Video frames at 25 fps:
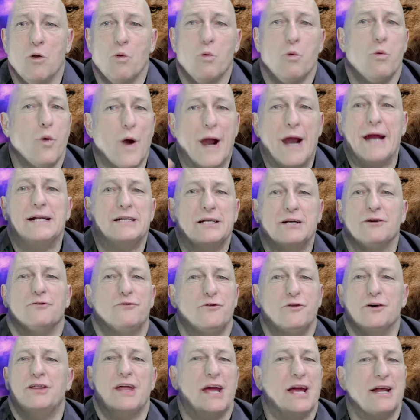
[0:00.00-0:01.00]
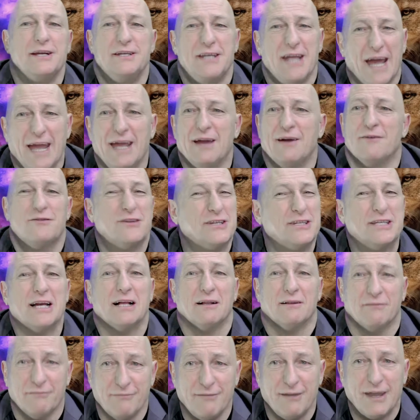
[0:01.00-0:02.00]
waiting for their day of
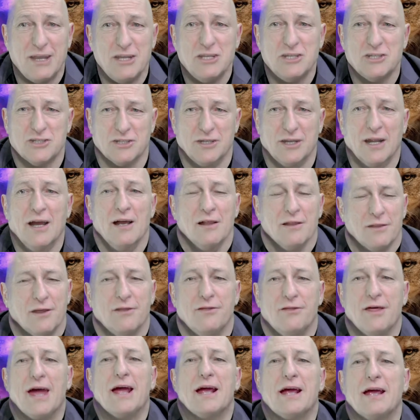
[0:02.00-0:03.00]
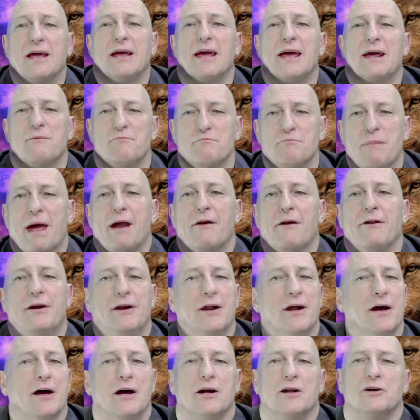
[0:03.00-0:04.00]
salvation that they can get married
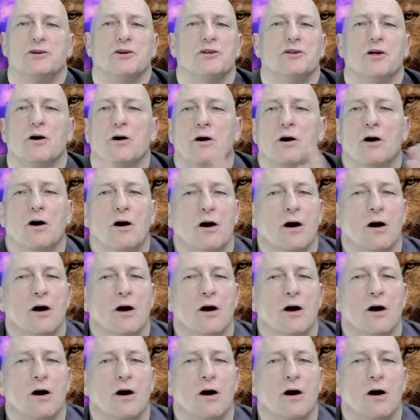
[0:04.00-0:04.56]
to the